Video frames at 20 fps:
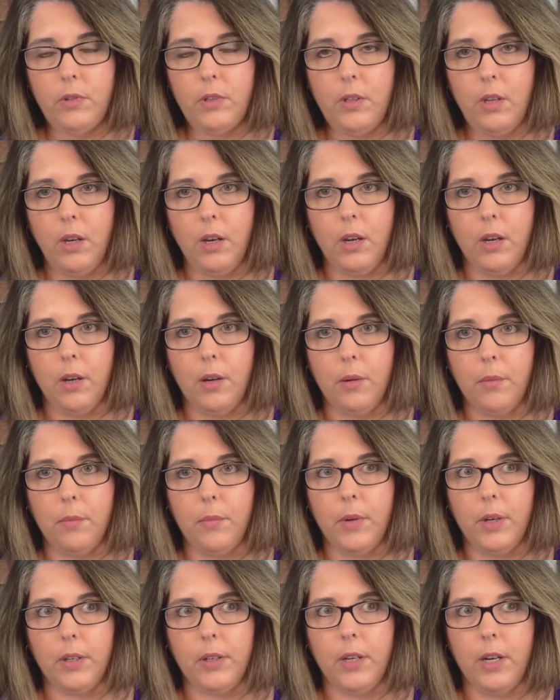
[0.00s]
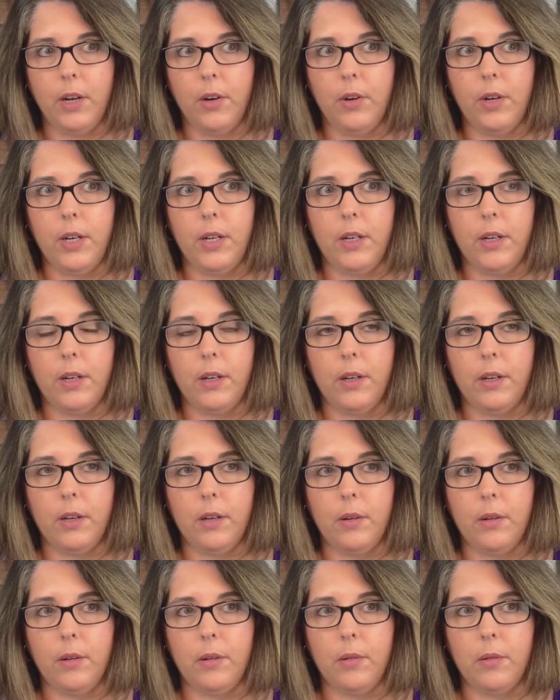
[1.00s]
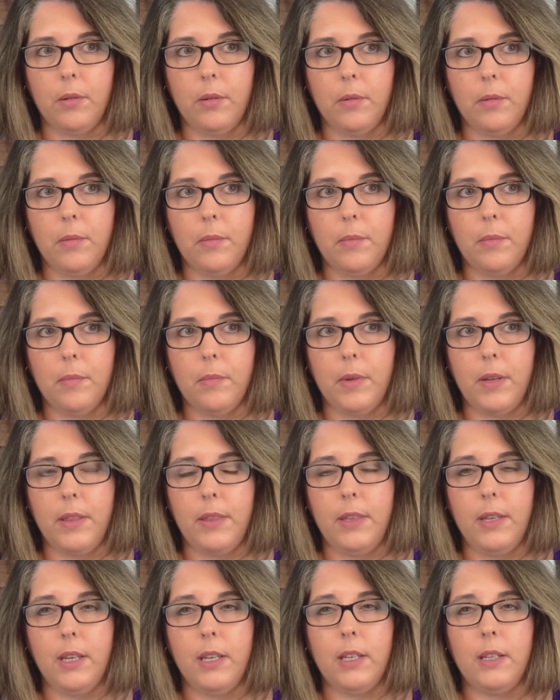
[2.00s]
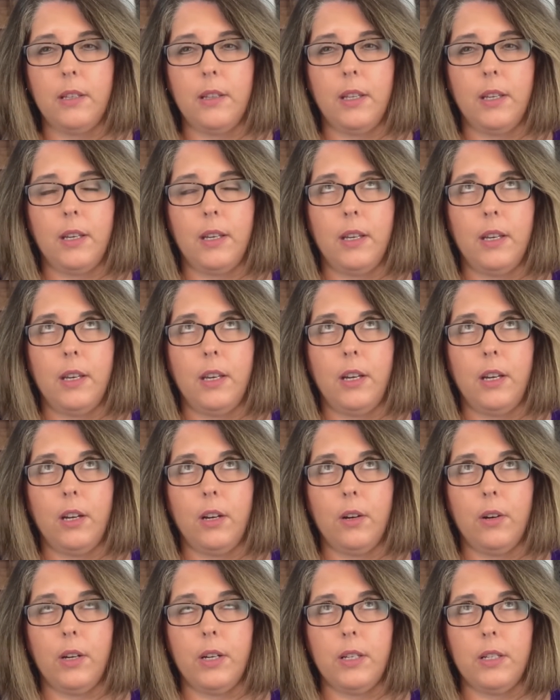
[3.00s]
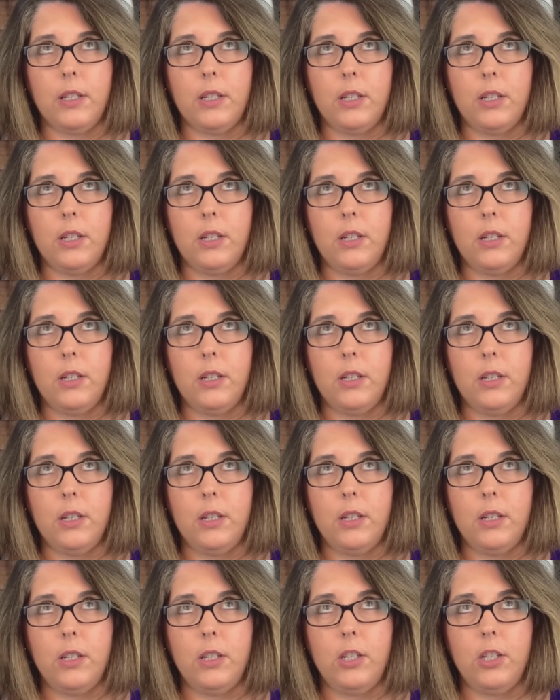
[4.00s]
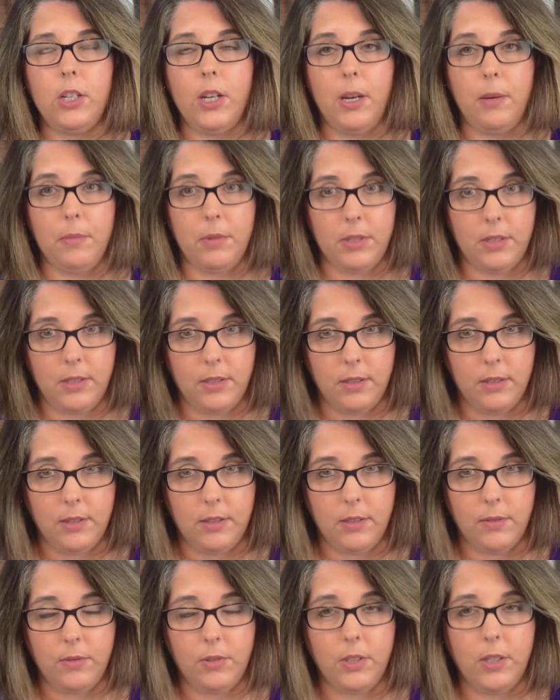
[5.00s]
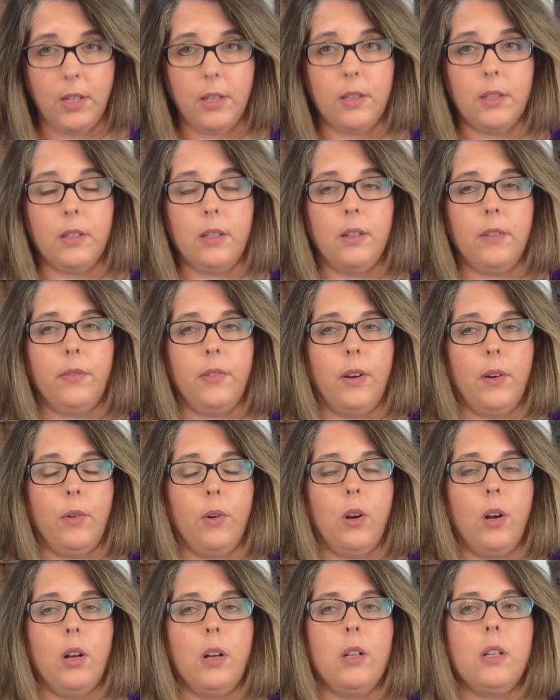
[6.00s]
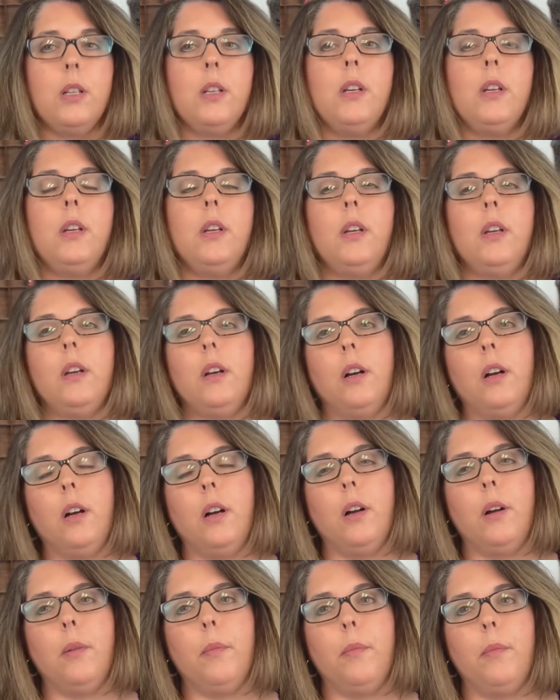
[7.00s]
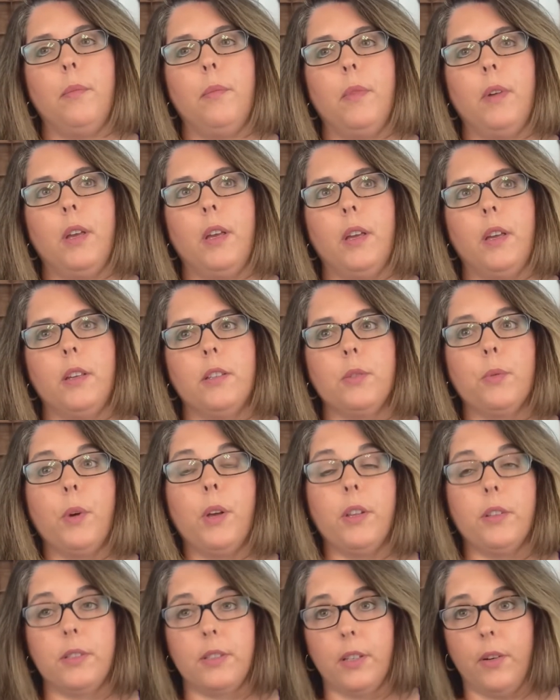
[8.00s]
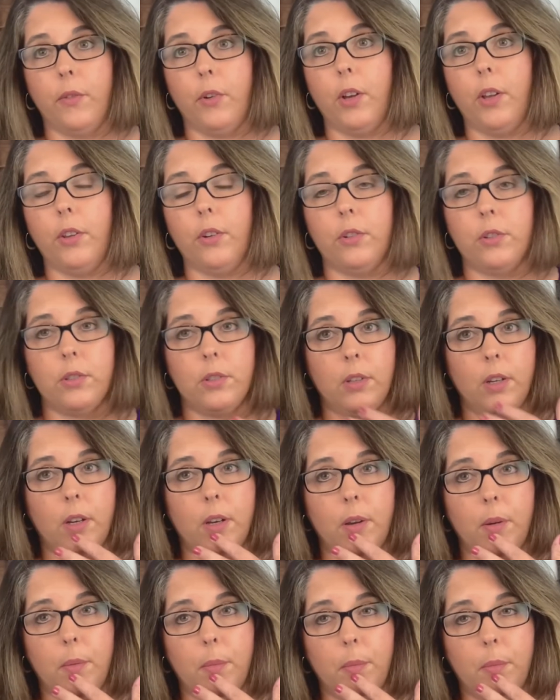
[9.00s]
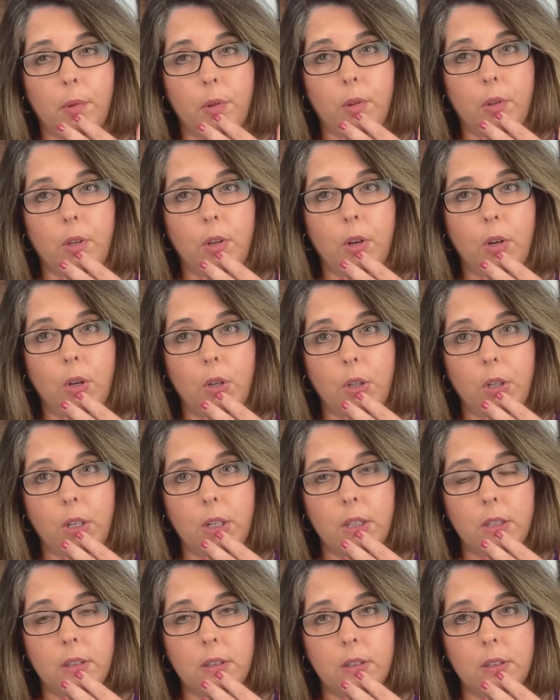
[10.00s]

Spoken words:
I carry I think they carried Jamesons of Shetland, if I recall, as well as several others, La Jolla,